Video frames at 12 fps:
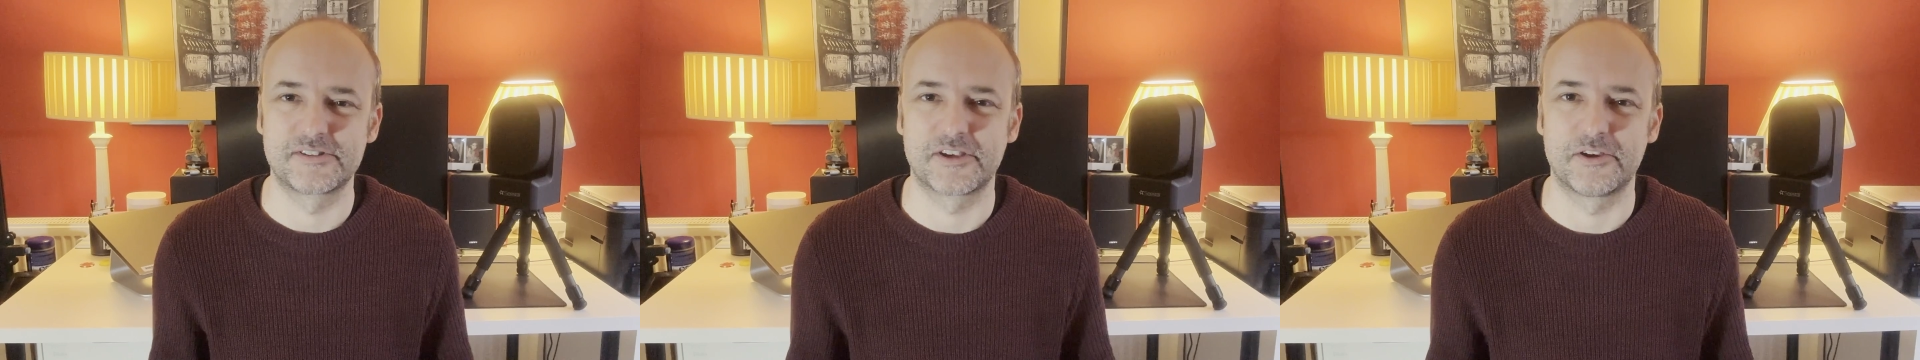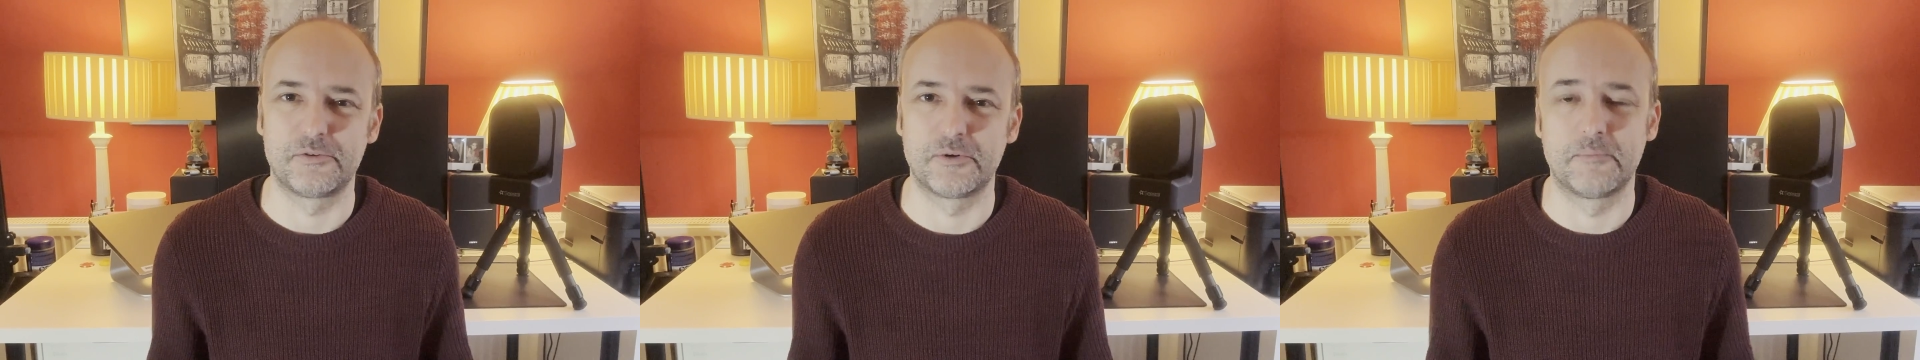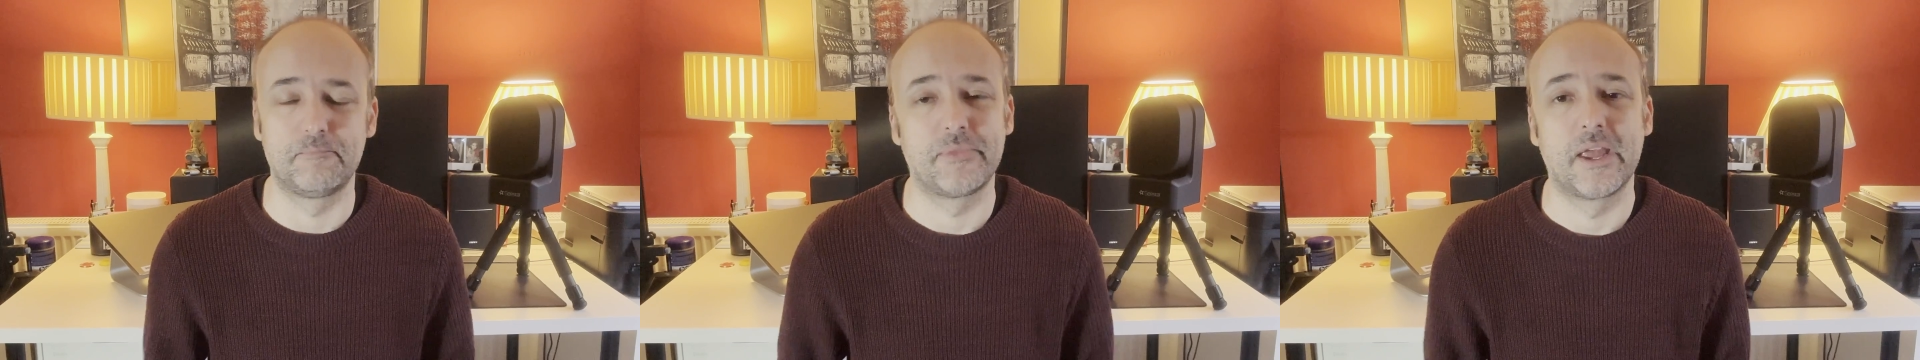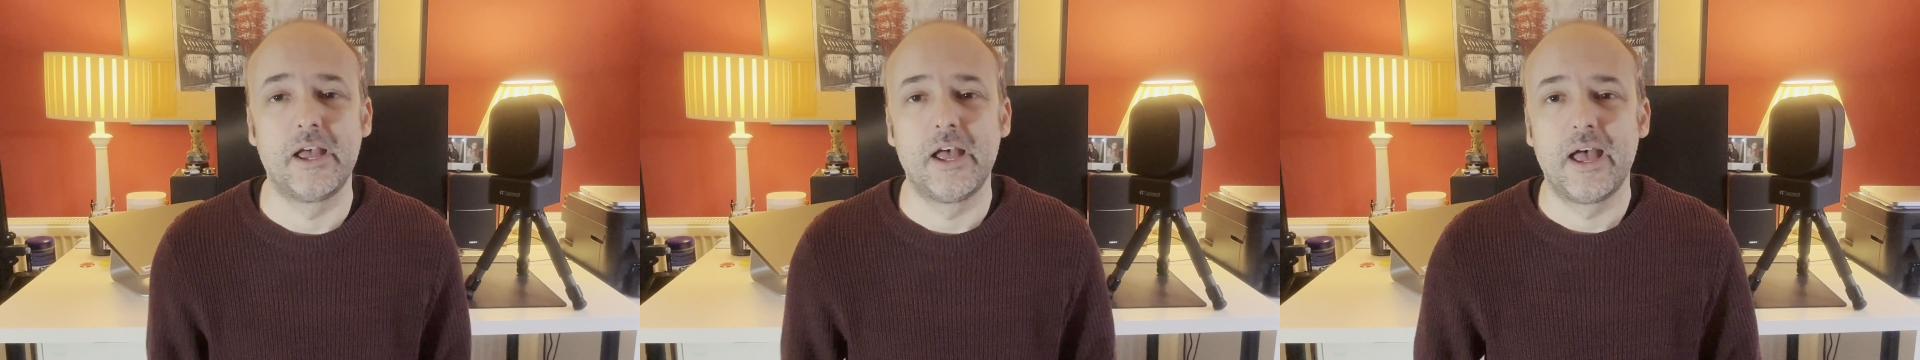So, um,
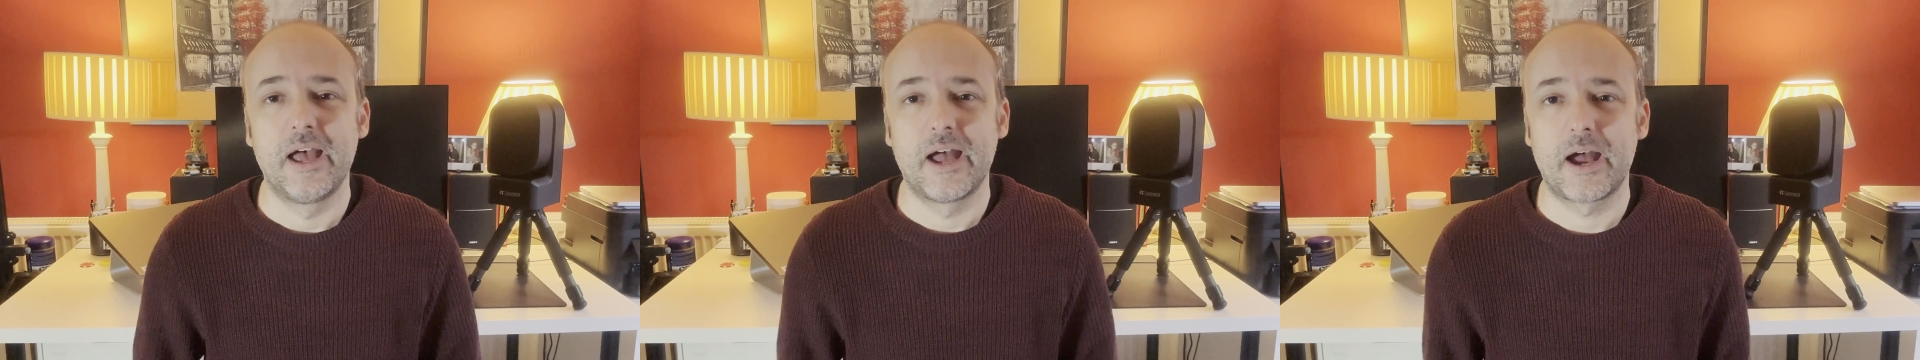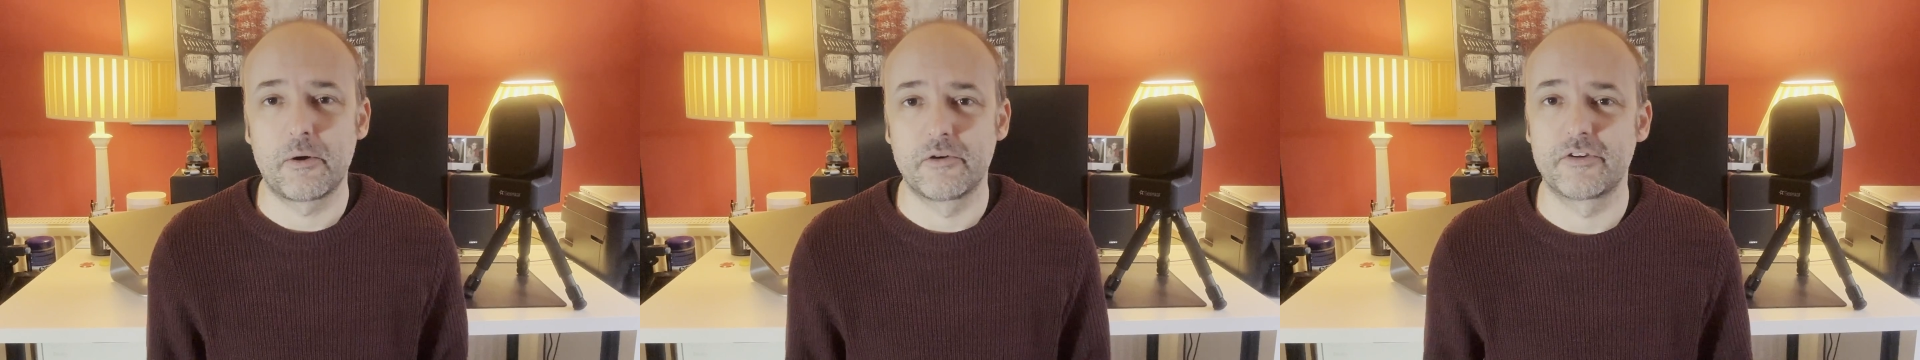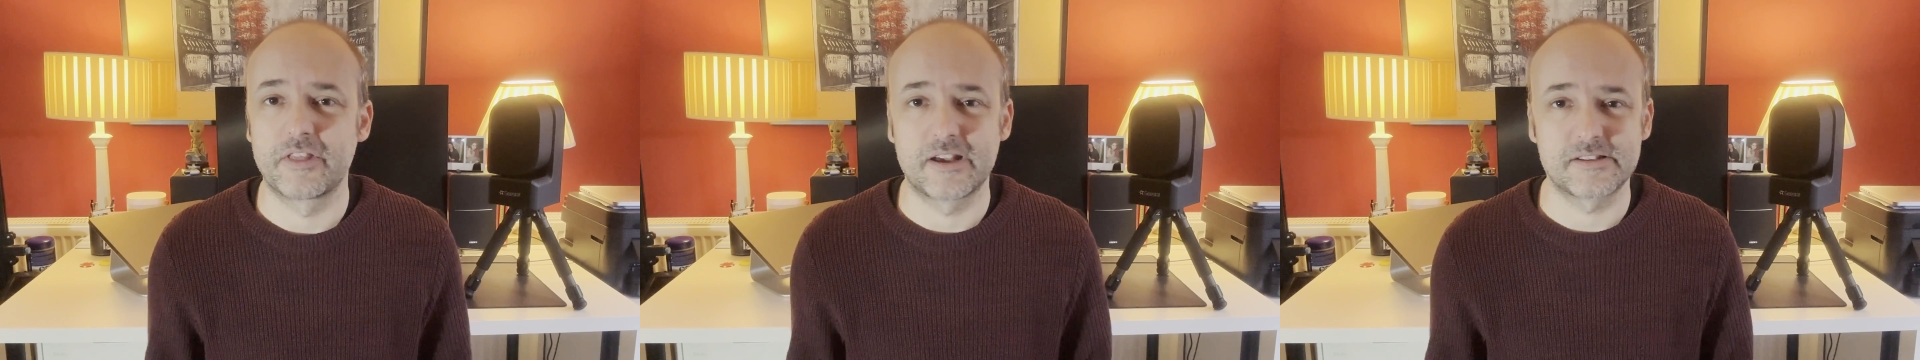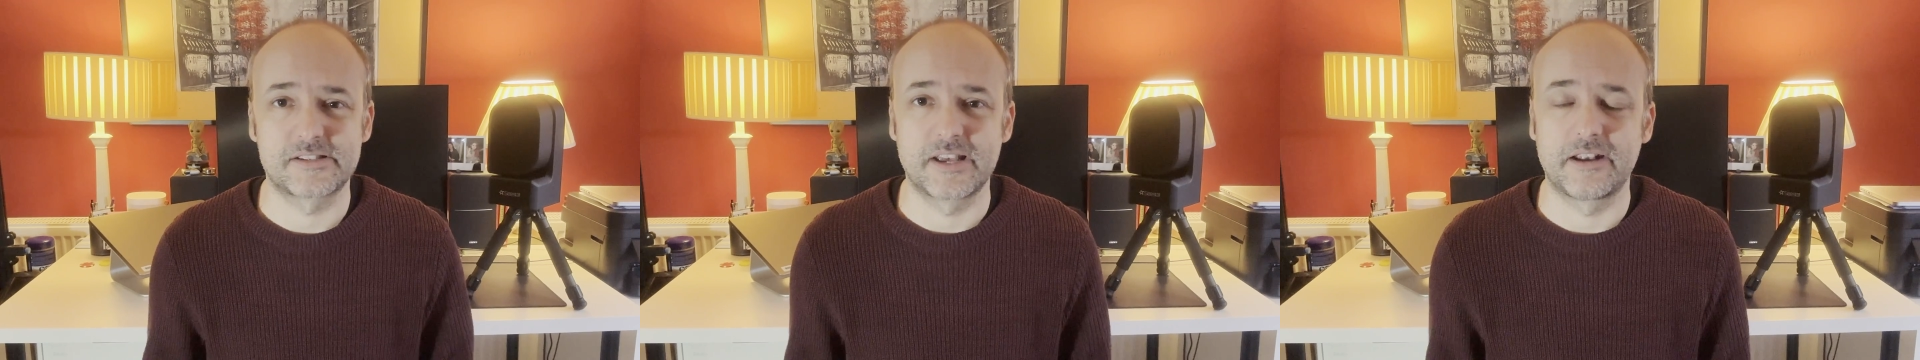however,
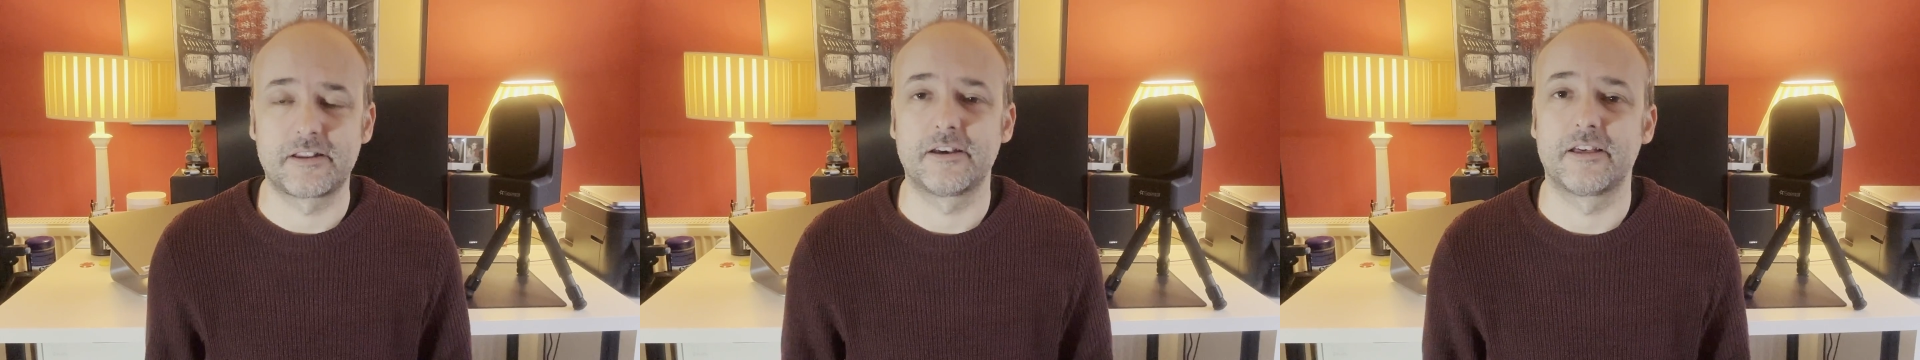that said,